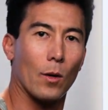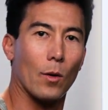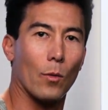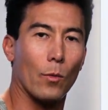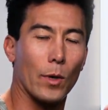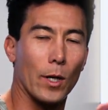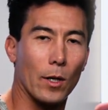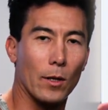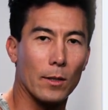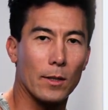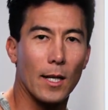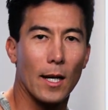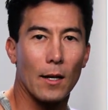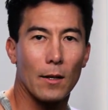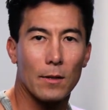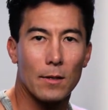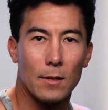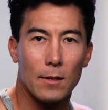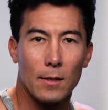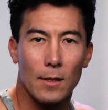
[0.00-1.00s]
rear
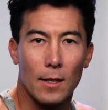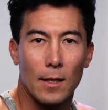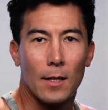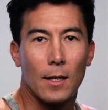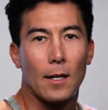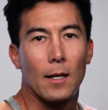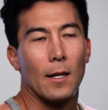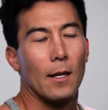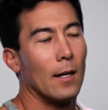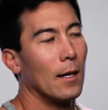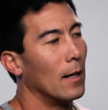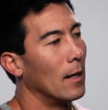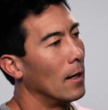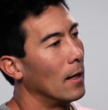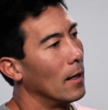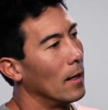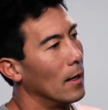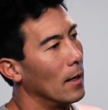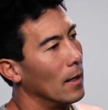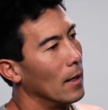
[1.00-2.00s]
delts.
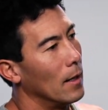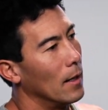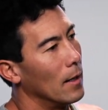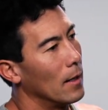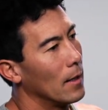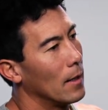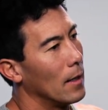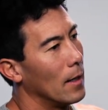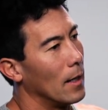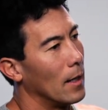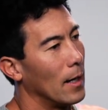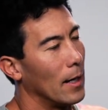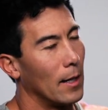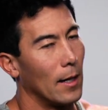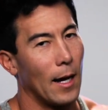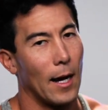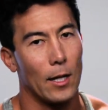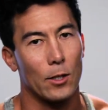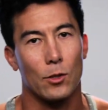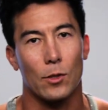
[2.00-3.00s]
And
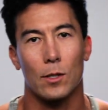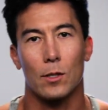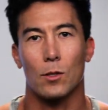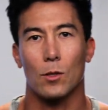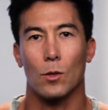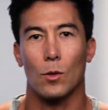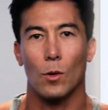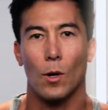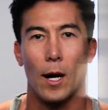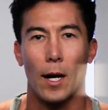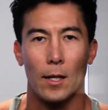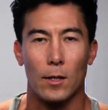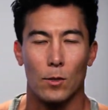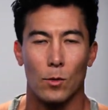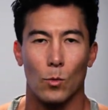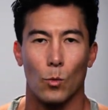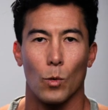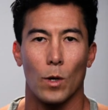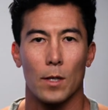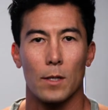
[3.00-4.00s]
I
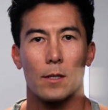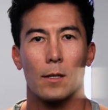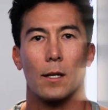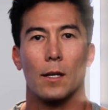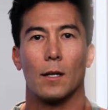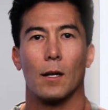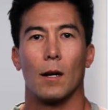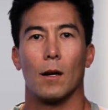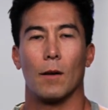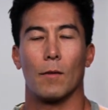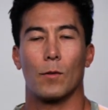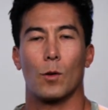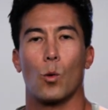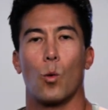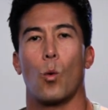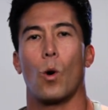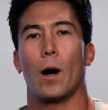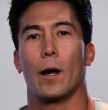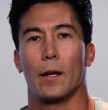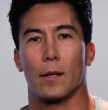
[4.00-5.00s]
do one set of
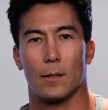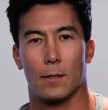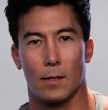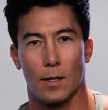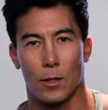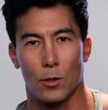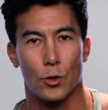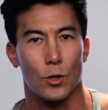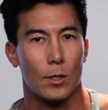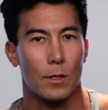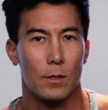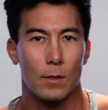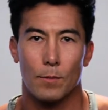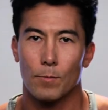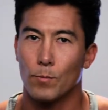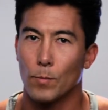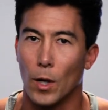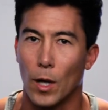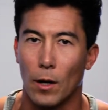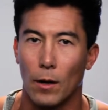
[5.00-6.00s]
quad extensions,
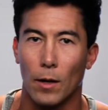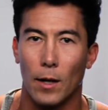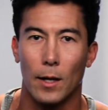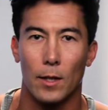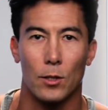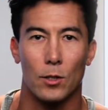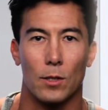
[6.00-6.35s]
all right?